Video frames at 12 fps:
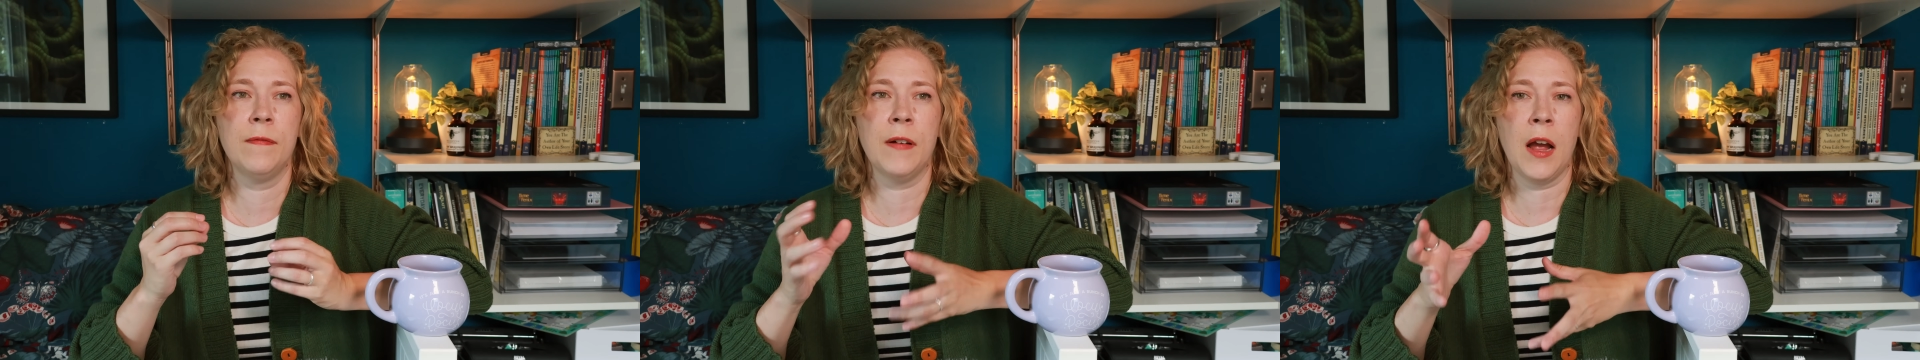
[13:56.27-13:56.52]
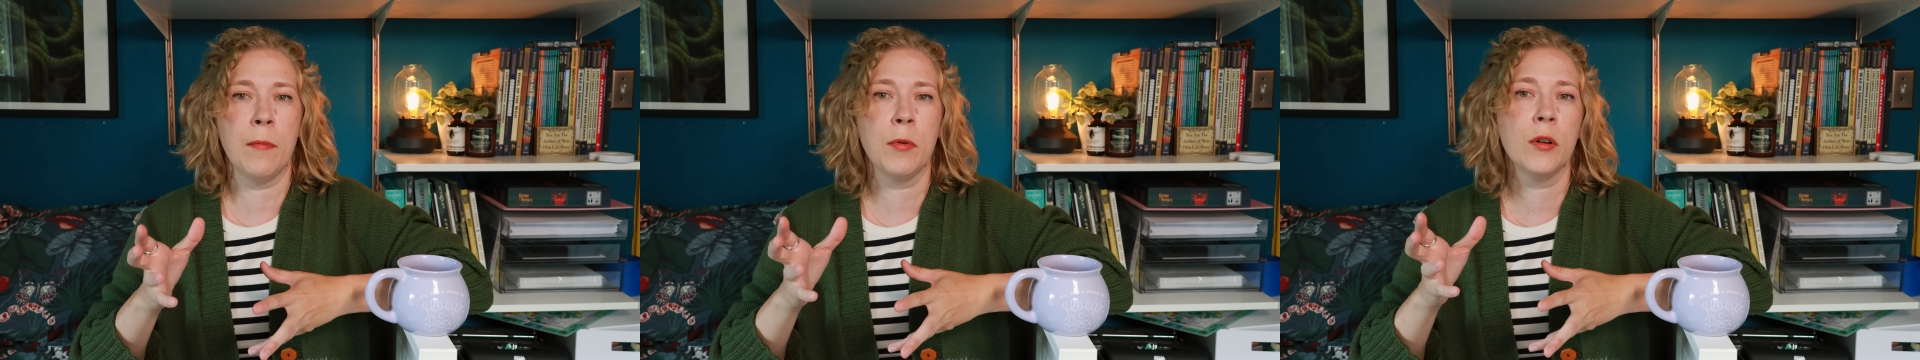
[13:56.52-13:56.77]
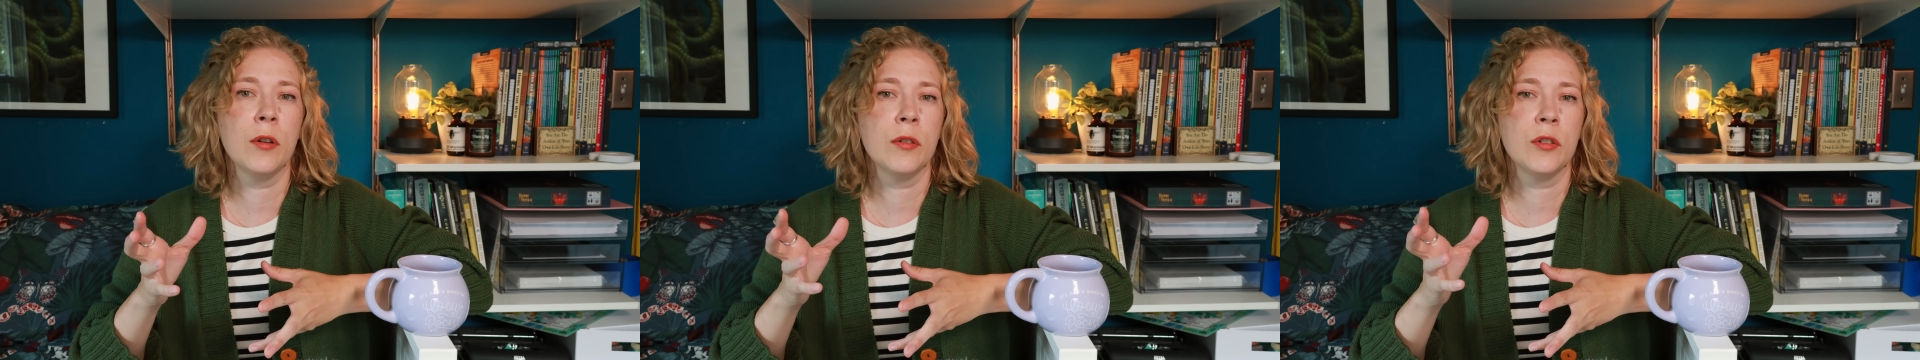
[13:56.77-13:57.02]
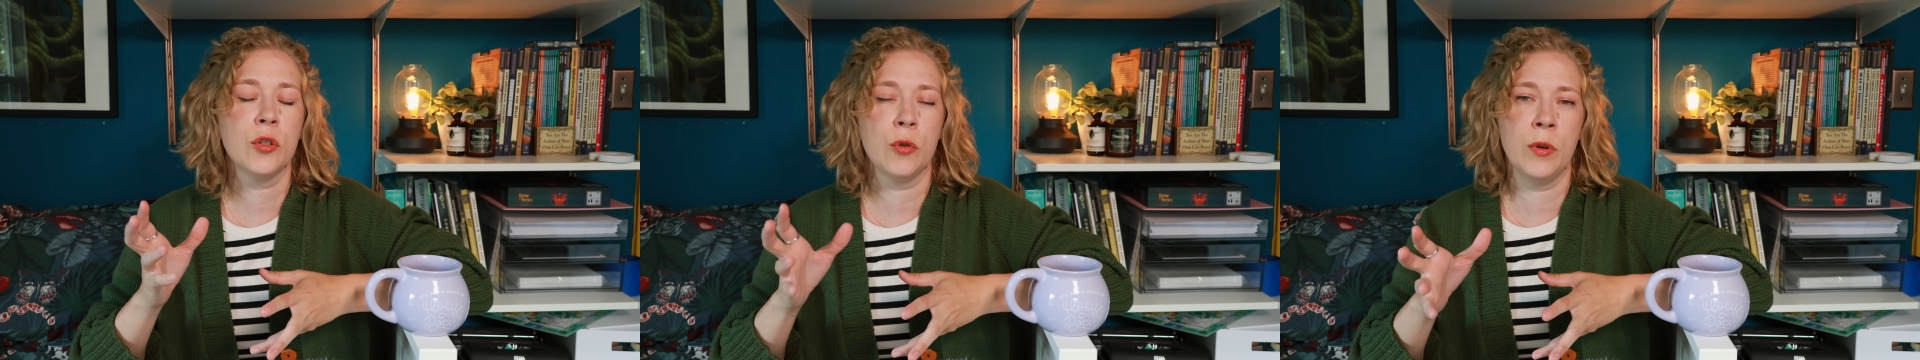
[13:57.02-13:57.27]

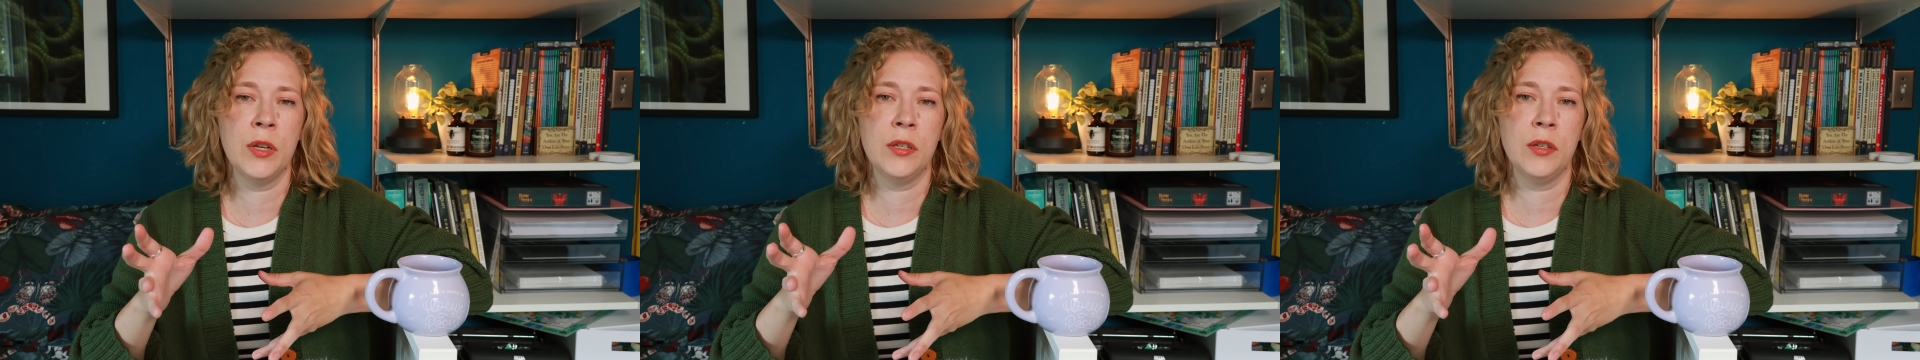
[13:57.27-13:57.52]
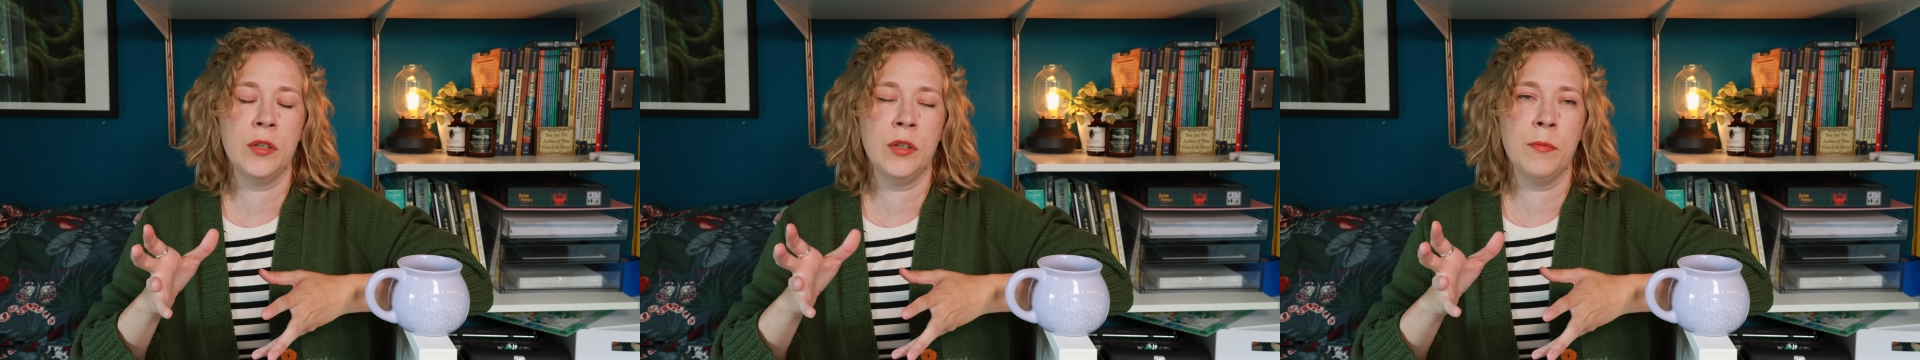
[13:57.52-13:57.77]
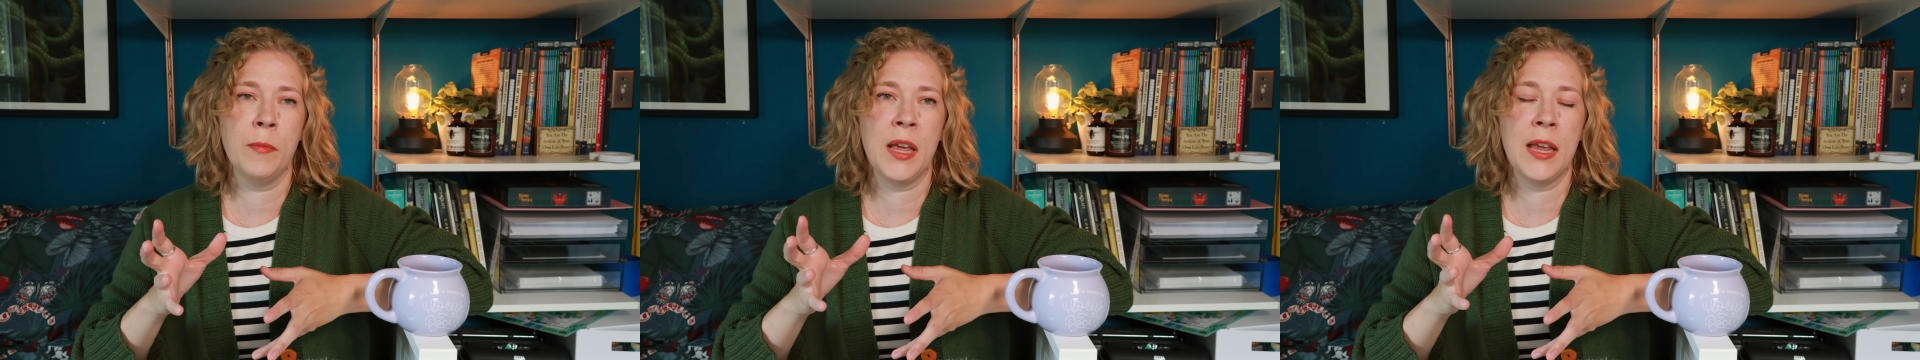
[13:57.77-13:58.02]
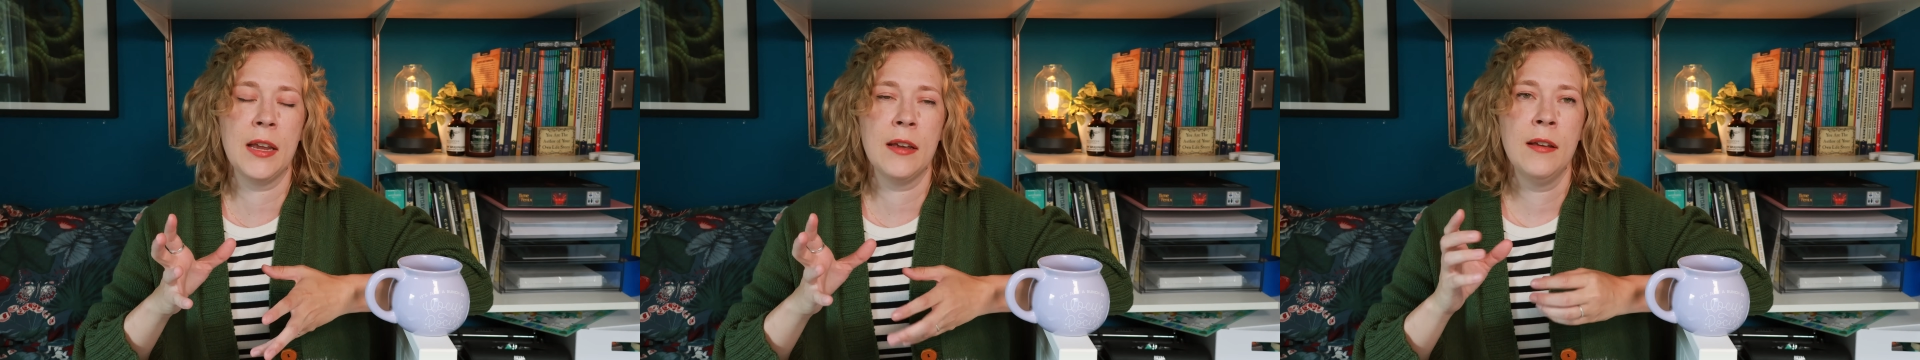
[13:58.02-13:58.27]
fiber choice you
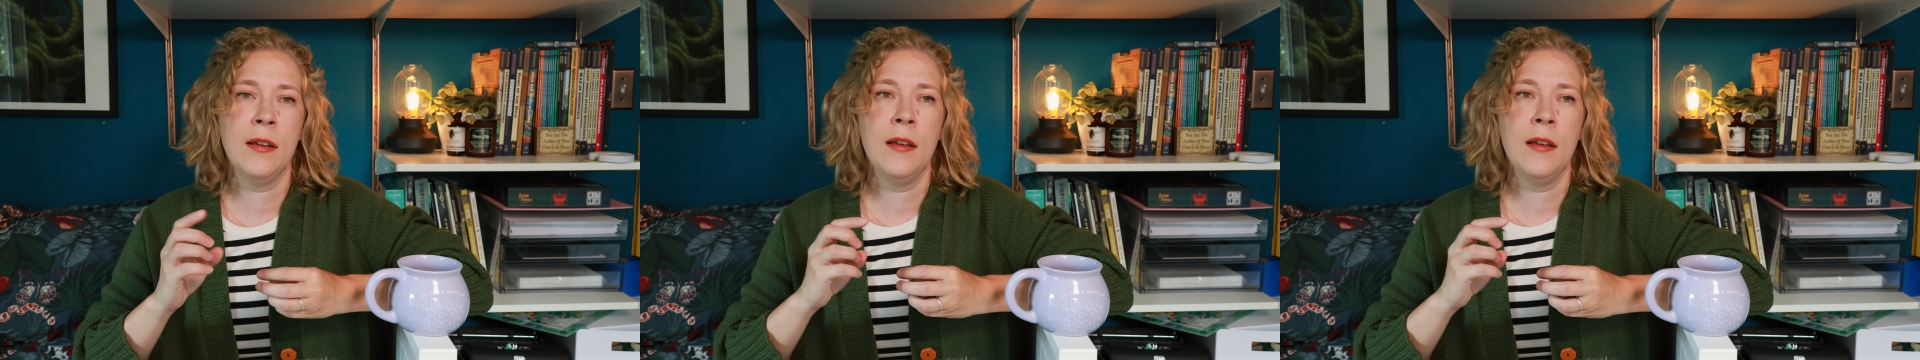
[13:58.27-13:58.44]
make.